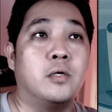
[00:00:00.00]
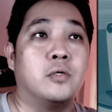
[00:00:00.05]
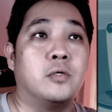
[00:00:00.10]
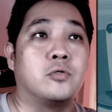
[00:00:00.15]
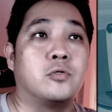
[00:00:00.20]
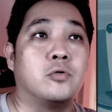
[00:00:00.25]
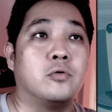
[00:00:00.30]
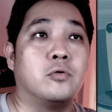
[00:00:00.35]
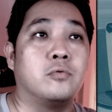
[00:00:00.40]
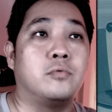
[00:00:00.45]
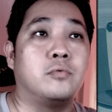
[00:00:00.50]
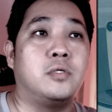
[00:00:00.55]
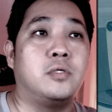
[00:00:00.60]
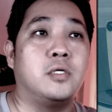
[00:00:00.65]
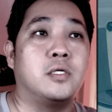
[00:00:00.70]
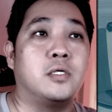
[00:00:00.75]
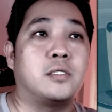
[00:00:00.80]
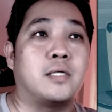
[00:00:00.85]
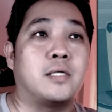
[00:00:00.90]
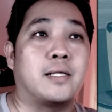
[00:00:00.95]
So,
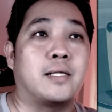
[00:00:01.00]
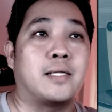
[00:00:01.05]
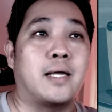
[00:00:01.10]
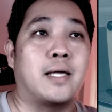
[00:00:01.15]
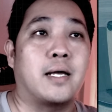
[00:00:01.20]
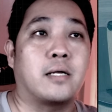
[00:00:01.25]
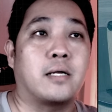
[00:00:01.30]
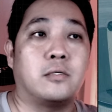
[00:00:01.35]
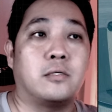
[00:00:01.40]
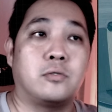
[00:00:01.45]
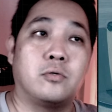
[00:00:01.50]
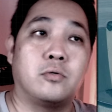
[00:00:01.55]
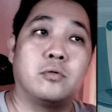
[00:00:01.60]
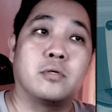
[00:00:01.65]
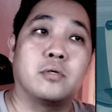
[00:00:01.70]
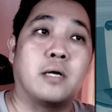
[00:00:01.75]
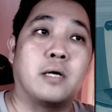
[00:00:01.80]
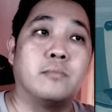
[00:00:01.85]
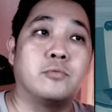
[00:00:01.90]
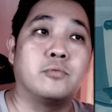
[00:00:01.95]
this attack is going to
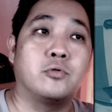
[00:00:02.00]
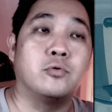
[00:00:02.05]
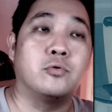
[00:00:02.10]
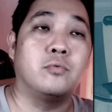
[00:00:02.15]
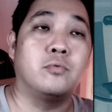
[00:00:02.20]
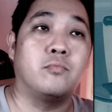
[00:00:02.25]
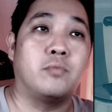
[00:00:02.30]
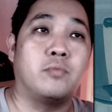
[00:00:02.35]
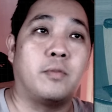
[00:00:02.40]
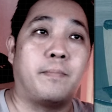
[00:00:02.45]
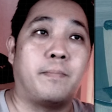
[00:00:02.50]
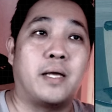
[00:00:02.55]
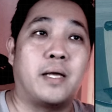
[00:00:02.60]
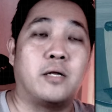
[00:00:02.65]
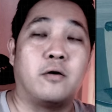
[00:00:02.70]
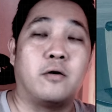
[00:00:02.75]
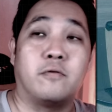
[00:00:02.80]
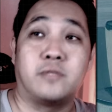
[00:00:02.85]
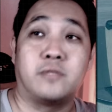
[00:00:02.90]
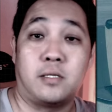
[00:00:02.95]
come soon. The
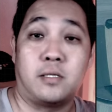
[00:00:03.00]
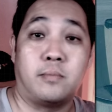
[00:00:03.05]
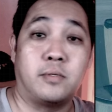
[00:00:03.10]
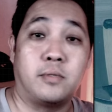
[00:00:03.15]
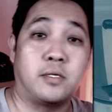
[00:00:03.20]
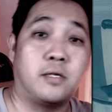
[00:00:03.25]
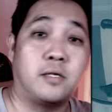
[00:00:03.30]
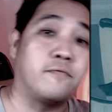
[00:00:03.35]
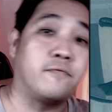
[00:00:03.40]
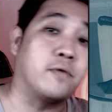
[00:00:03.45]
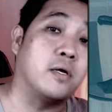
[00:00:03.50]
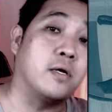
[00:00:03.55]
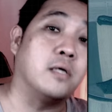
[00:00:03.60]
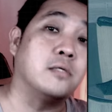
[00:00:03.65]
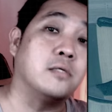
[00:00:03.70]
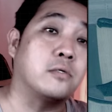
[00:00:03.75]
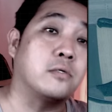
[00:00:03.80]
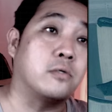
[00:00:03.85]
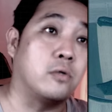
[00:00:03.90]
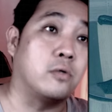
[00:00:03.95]
battle of Stemakivka
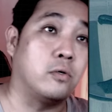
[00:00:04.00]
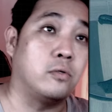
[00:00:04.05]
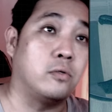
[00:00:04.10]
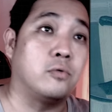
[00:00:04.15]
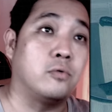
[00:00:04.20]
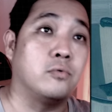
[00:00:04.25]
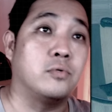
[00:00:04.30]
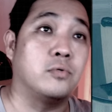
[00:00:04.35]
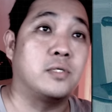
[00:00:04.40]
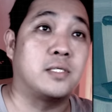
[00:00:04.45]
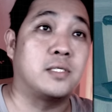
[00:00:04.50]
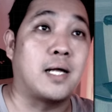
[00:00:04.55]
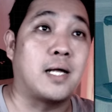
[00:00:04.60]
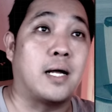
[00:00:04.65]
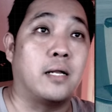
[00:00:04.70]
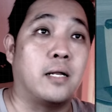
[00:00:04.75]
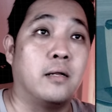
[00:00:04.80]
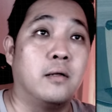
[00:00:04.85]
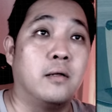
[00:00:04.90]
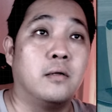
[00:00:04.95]
is going to
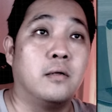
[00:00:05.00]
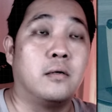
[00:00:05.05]
start.